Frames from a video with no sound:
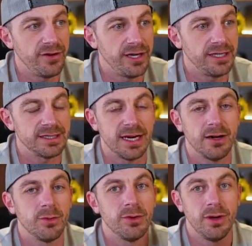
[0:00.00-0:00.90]
very
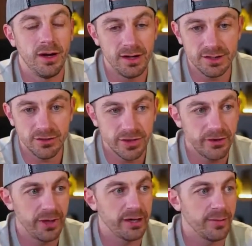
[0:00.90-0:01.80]
desirable. Also very
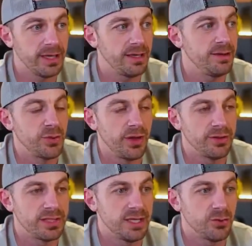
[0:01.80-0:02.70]
recommended. It's one of
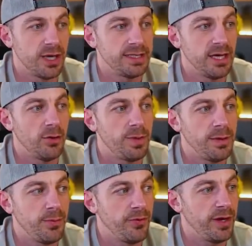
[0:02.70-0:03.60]
those things where I tell
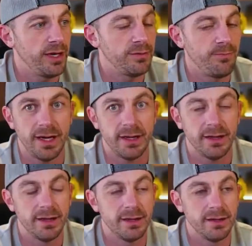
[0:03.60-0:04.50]
people that, hey,
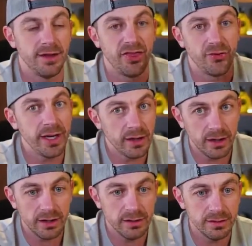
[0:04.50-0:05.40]
a
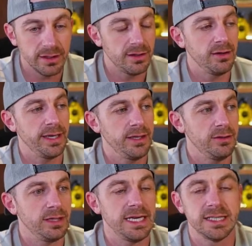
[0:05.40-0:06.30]
3-car in
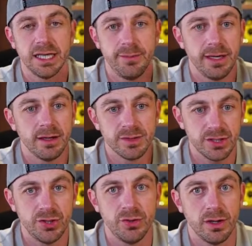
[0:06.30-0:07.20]
Colorado easily becomes a
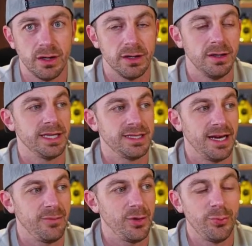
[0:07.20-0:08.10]
2-car. By the
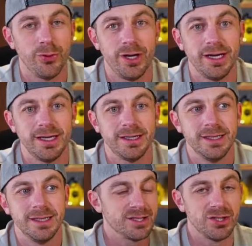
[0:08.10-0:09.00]
time you put in
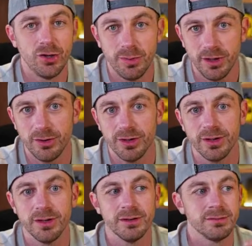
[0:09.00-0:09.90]
a
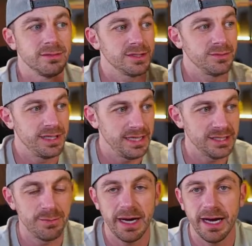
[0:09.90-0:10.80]
snowblower, some
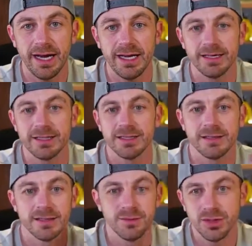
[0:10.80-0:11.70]
kids' bikes,
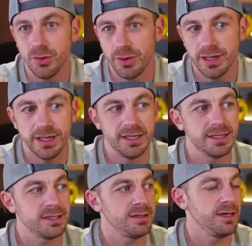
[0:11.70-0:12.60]
some
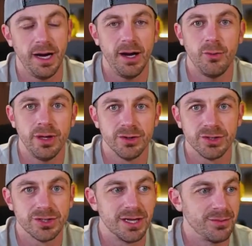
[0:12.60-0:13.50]
toys, Hot
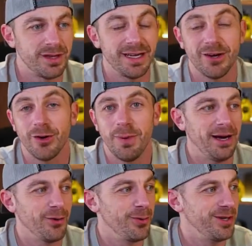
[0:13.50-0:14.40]
Wheels or something like that, or
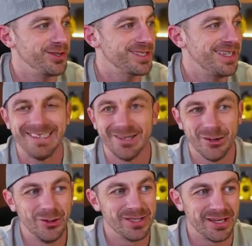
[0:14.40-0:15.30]
Power Wheels, you're
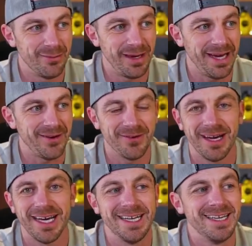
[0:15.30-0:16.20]
losing a bay,
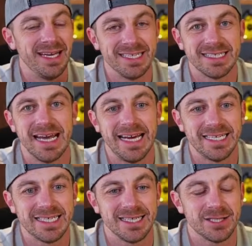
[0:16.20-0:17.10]
right? It is
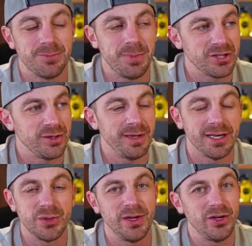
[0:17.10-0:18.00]
nice, especially
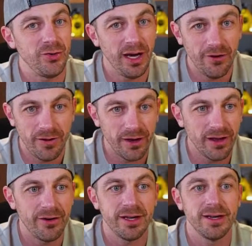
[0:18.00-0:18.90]
because we do have hail
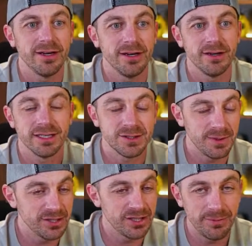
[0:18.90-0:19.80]
out here,
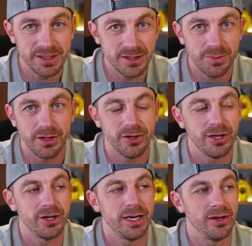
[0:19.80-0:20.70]
especially up in
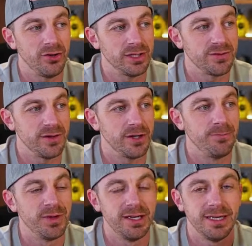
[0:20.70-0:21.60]
Superior in Louisville.
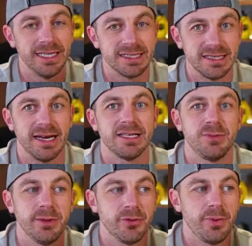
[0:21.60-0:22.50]
It's nice to
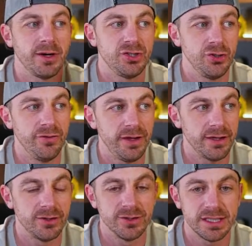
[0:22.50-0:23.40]
be able to park 2
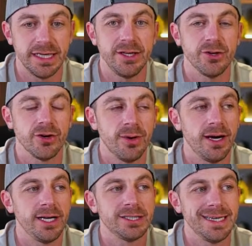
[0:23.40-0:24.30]
vehicles in your
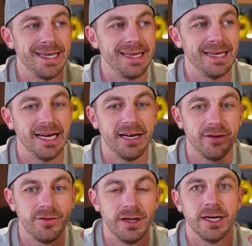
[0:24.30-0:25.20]
garage and then
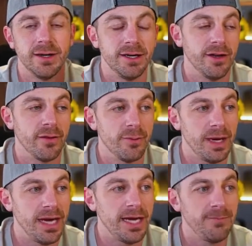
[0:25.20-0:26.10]
have another
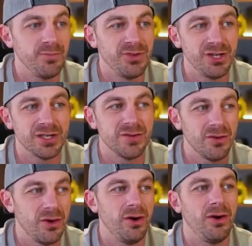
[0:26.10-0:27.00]
bay just
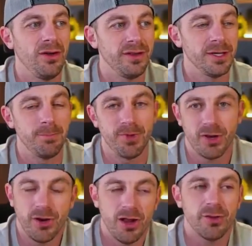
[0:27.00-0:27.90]
for all the
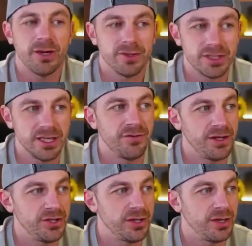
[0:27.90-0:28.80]
Colorado stuff
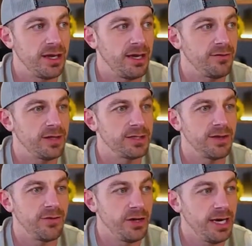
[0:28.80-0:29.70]
that you're going to have. Because
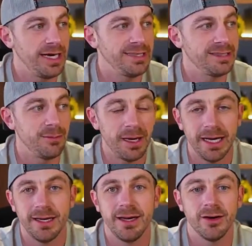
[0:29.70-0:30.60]
if you're not into
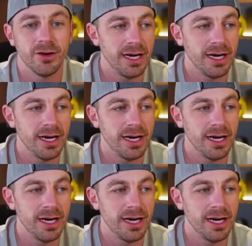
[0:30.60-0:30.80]
biking or